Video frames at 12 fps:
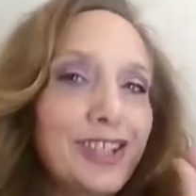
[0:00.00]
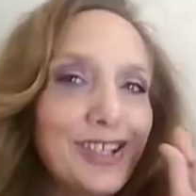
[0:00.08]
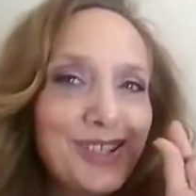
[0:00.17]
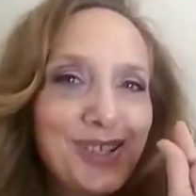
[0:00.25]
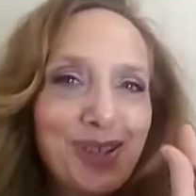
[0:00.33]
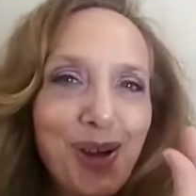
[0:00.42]

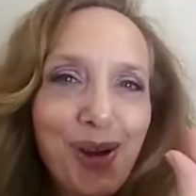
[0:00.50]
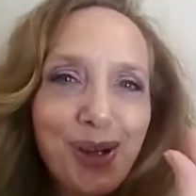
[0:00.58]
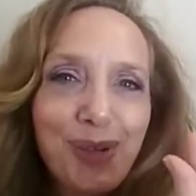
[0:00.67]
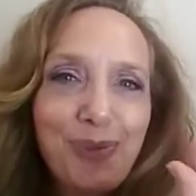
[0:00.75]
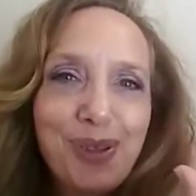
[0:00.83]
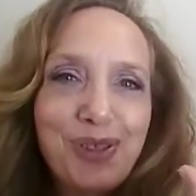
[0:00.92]
It
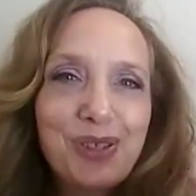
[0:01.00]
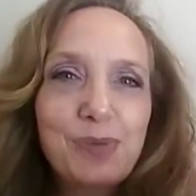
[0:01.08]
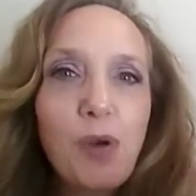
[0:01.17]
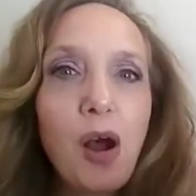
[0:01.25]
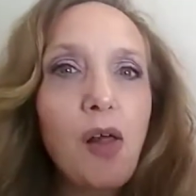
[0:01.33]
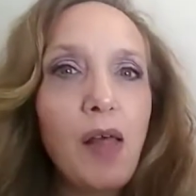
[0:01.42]
started with
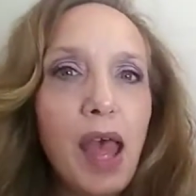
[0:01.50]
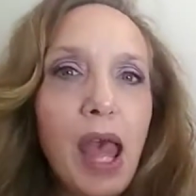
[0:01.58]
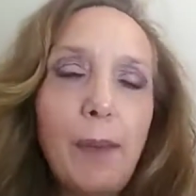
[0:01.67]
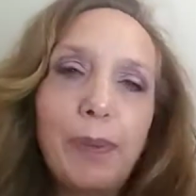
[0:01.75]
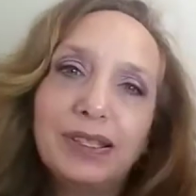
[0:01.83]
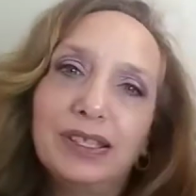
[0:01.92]
small
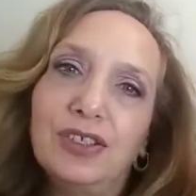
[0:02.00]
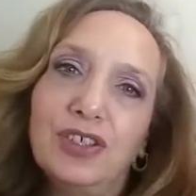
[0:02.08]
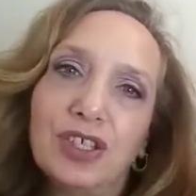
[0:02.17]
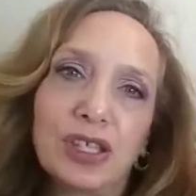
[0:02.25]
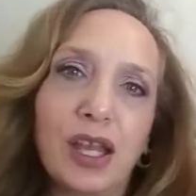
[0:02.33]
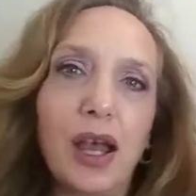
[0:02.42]
habits. It
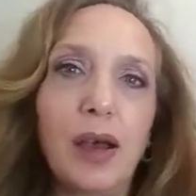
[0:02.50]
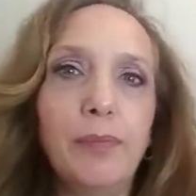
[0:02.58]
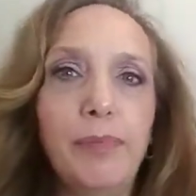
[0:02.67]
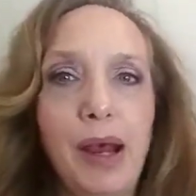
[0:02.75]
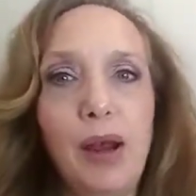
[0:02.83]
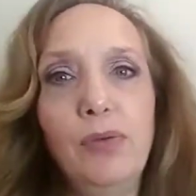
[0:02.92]
just
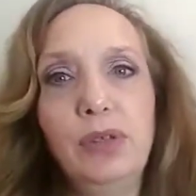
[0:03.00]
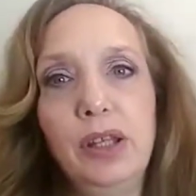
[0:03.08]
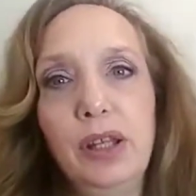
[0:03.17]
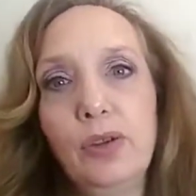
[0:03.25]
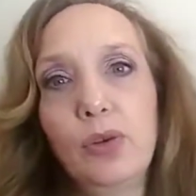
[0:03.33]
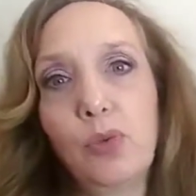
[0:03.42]
compounded
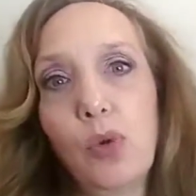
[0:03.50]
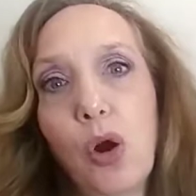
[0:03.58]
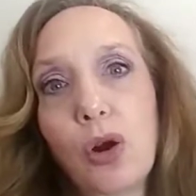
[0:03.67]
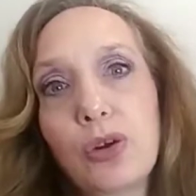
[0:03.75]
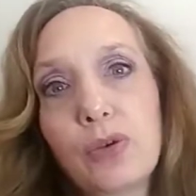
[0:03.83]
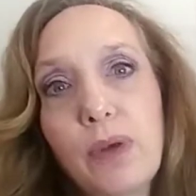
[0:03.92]
in the
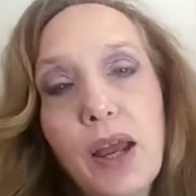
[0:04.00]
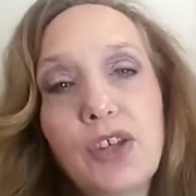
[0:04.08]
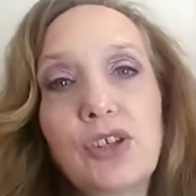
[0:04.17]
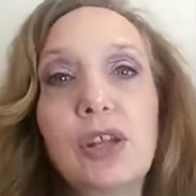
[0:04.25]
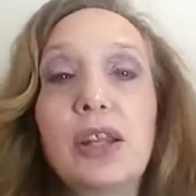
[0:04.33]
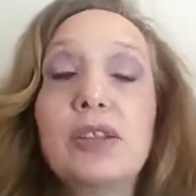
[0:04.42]
wrong direction.